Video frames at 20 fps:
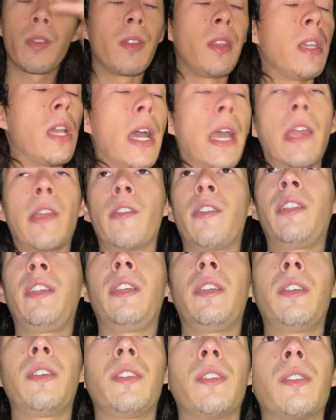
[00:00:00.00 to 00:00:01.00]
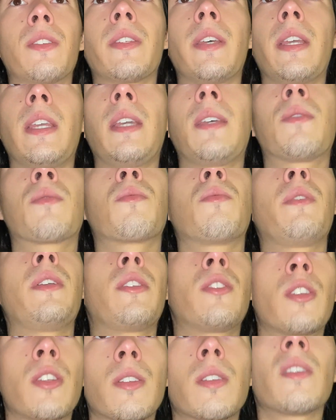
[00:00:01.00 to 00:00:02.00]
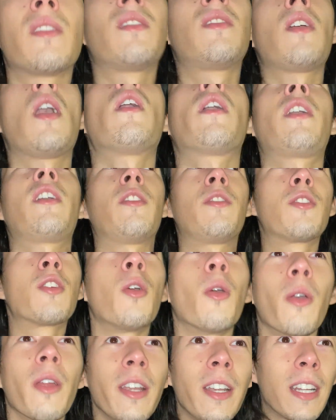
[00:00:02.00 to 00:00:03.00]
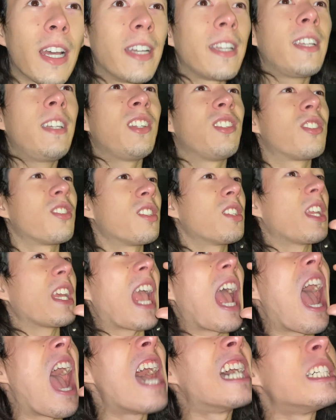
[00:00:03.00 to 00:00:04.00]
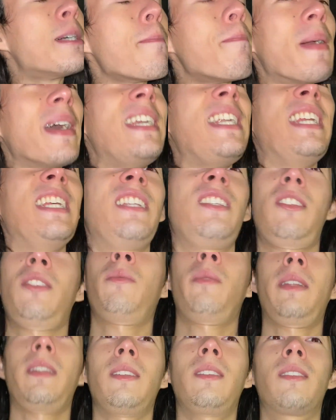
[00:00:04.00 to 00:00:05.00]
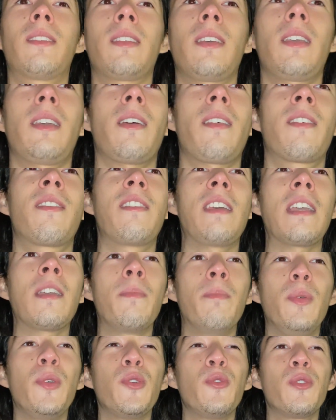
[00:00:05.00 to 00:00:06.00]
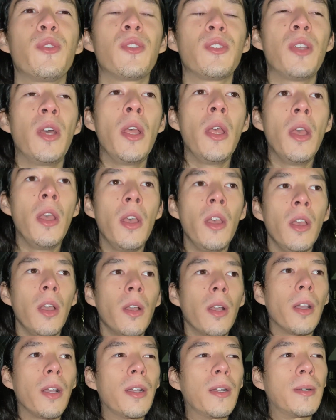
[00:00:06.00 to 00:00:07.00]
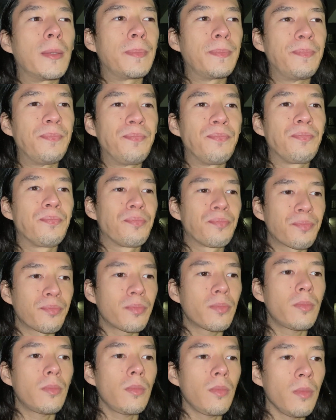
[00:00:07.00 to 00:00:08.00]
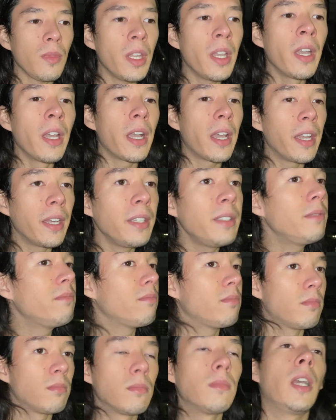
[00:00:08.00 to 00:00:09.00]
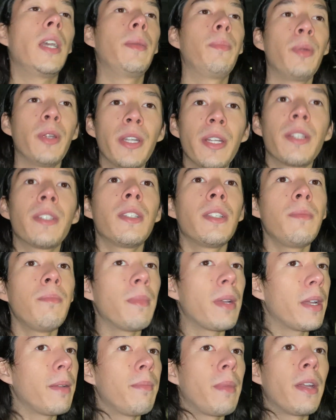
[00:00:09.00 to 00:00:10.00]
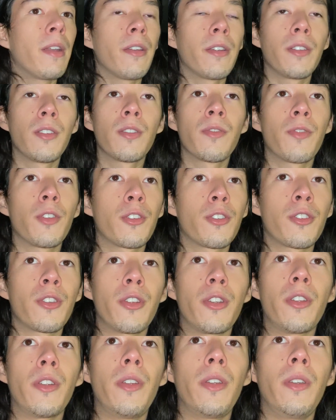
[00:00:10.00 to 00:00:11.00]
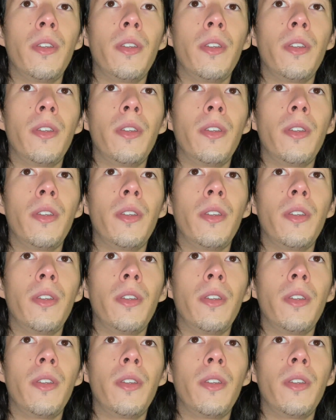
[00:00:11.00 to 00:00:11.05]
the irony is, like, as rich as a soccer tort, I could just like bite into it. It's like a thick mousse. Yeah, I predicted my marriage for sure.